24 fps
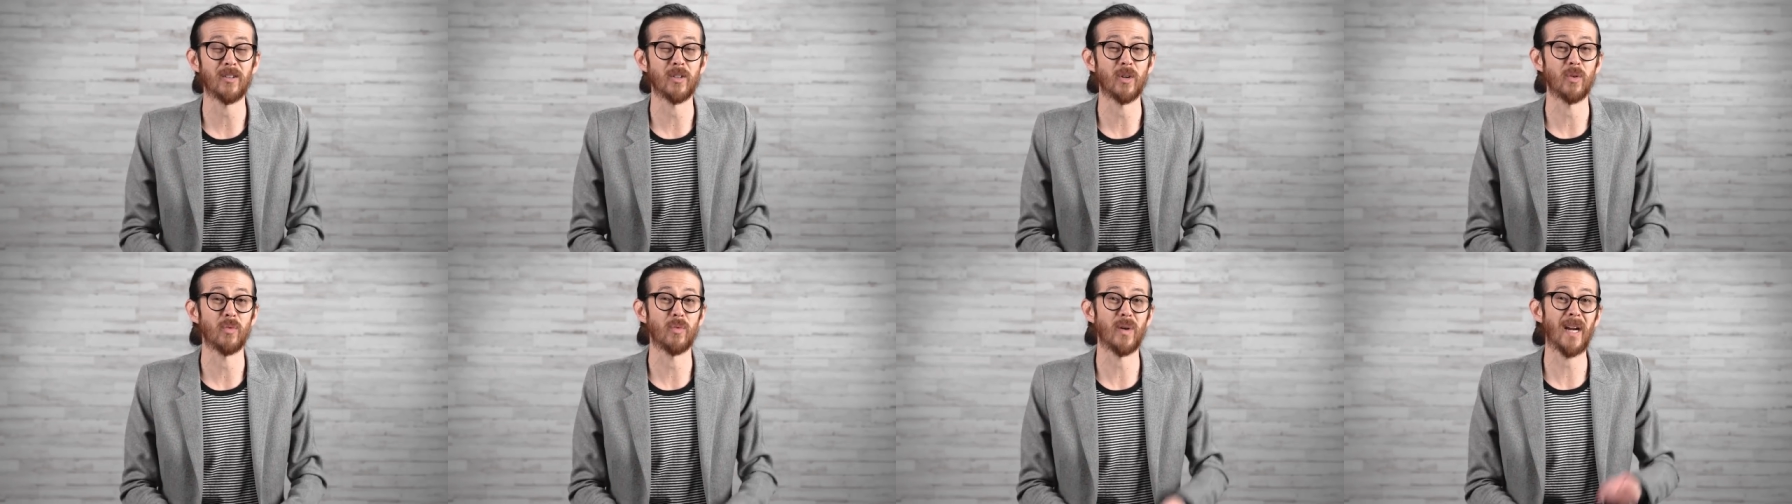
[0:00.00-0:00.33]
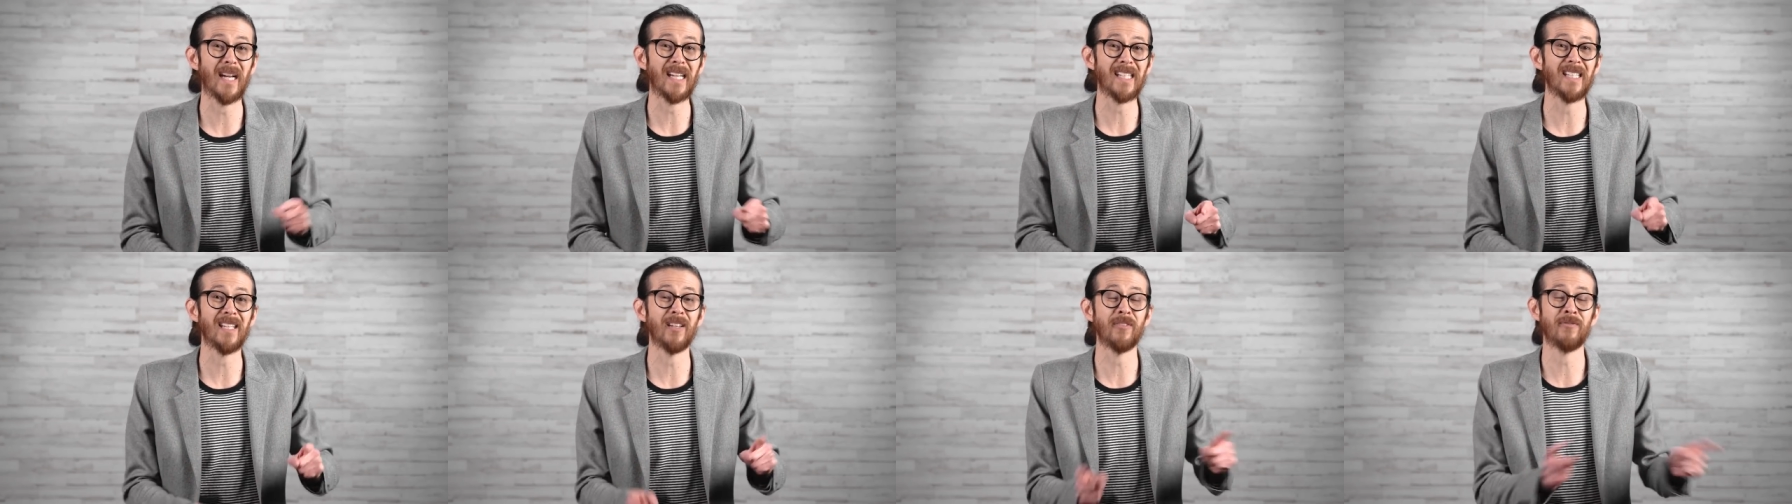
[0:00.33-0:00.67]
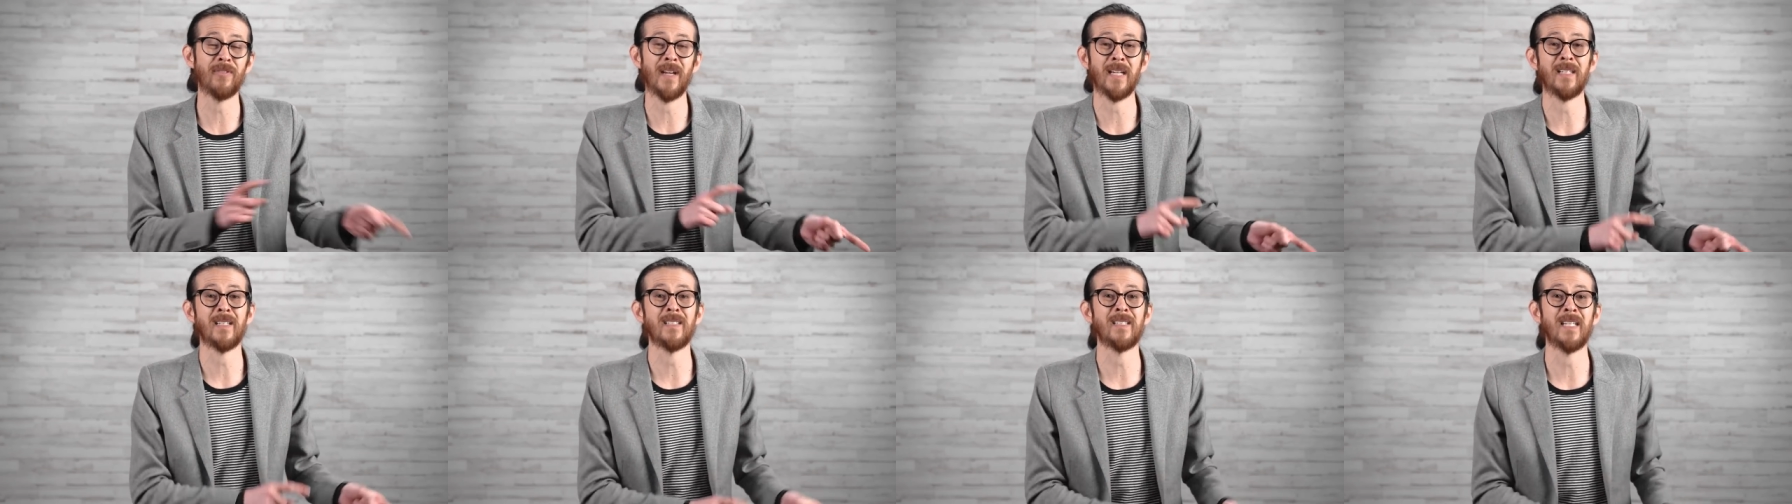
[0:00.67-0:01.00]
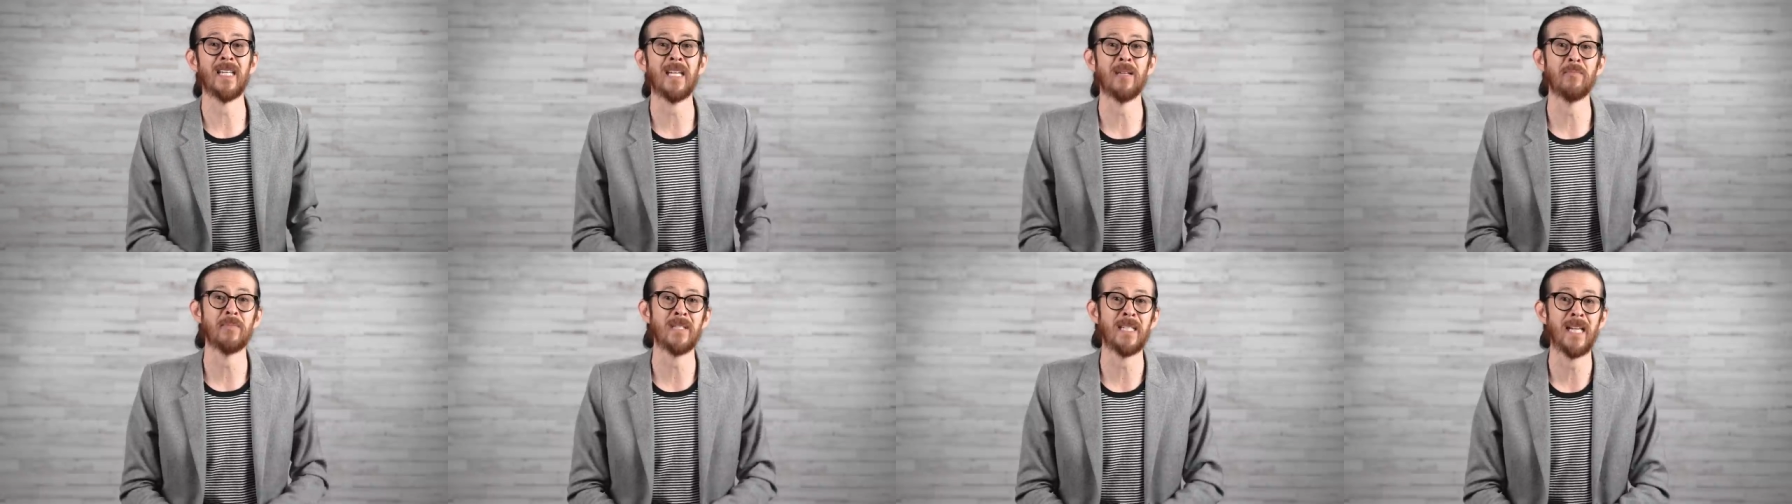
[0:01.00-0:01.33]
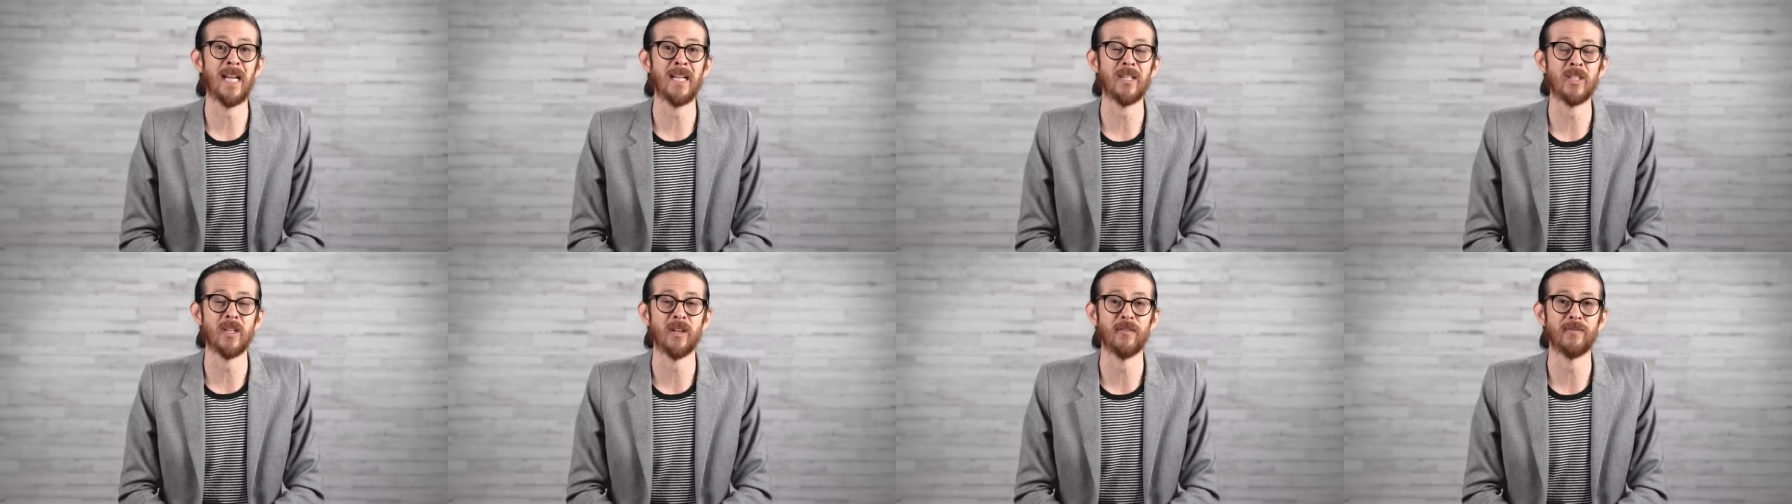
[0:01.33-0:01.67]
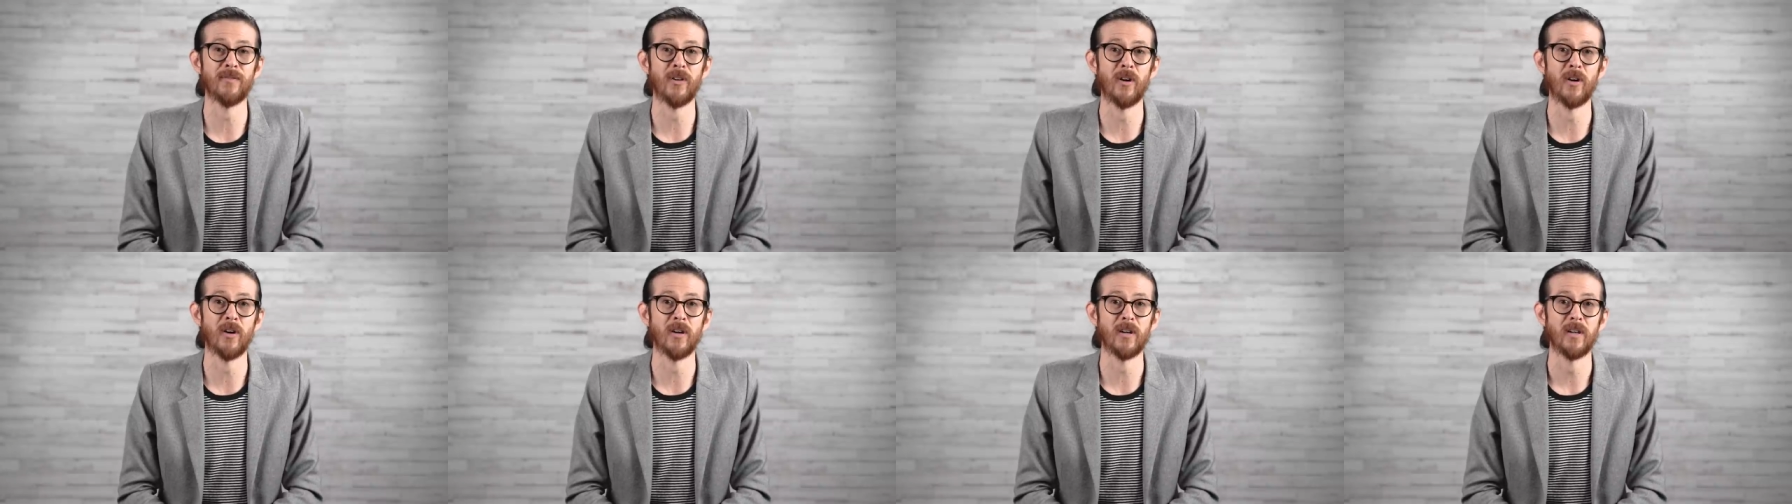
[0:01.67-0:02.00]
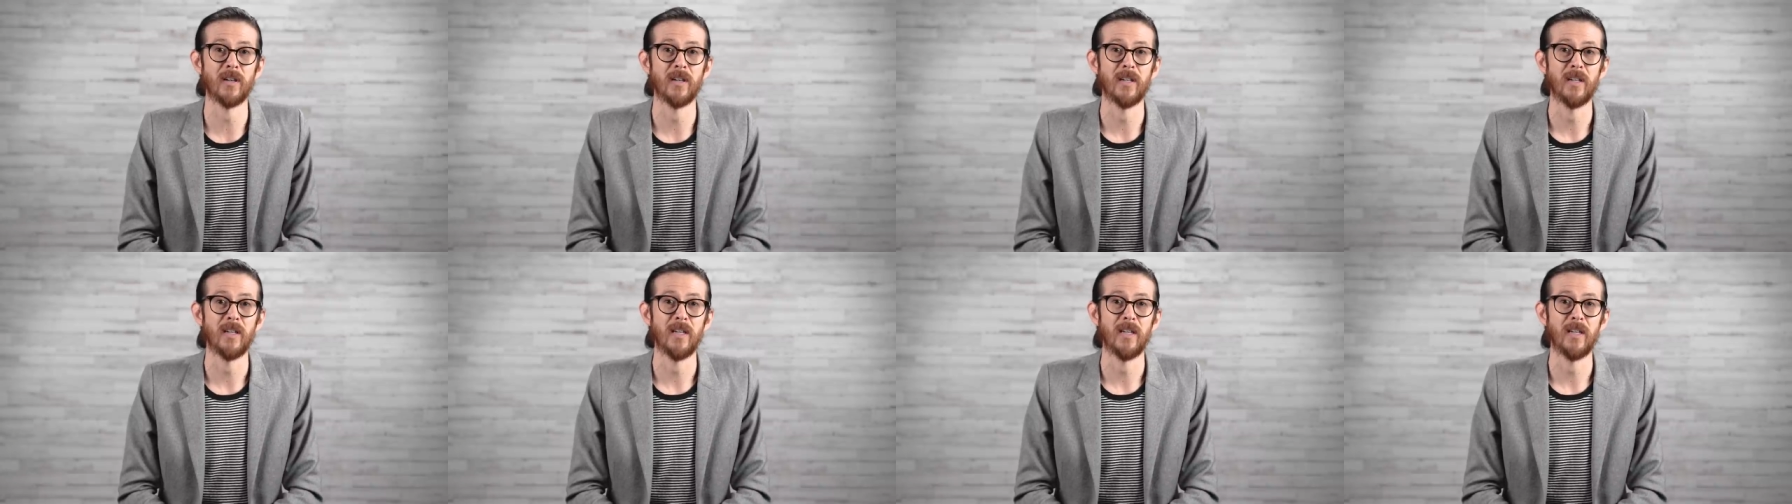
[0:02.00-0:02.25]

directly affected to MTHFR